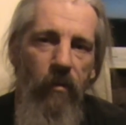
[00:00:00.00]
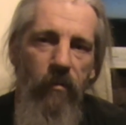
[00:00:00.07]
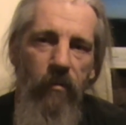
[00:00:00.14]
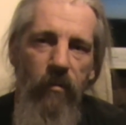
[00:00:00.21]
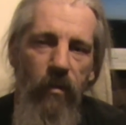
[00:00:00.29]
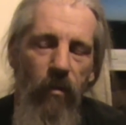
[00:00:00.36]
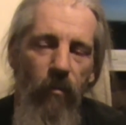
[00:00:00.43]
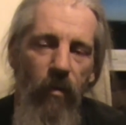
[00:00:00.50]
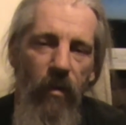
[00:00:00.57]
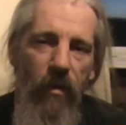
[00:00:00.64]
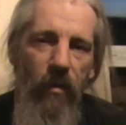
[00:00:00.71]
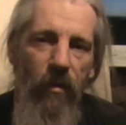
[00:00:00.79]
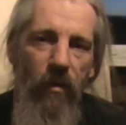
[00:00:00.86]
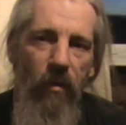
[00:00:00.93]
see where
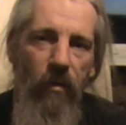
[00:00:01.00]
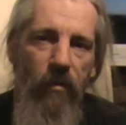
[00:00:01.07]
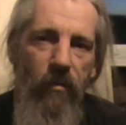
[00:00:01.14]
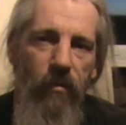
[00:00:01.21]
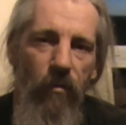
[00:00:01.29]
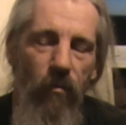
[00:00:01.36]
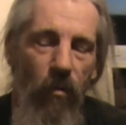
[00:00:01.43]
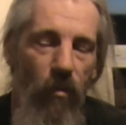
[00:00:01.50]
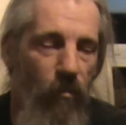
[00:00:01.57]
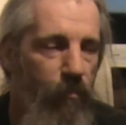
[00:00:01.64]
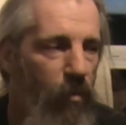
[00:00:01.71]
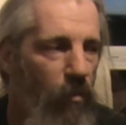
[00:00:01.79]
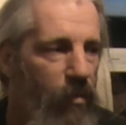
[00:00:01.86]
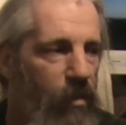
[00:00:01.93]
they are. So I'll
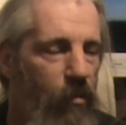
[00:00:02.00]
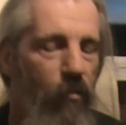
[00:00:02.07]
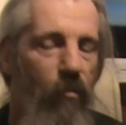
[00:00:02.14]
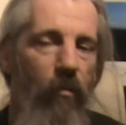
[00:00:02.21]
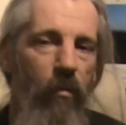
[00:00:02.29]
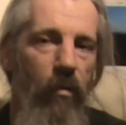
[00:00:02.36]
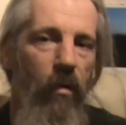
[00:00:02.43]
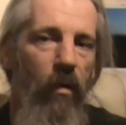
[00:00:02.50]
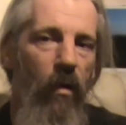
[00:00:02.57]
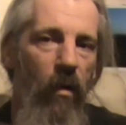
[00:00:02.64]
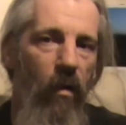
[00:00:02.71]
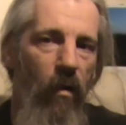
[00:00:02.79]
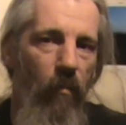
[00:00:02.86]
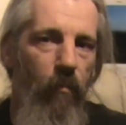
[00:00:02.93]
probably do
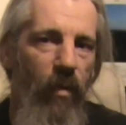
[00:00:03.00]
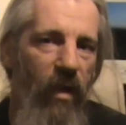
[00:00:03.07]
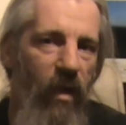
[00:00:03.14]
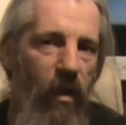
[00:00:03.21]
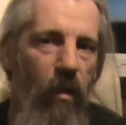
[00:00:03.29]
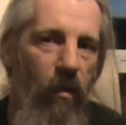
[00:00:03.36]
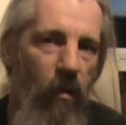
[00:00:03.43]
a big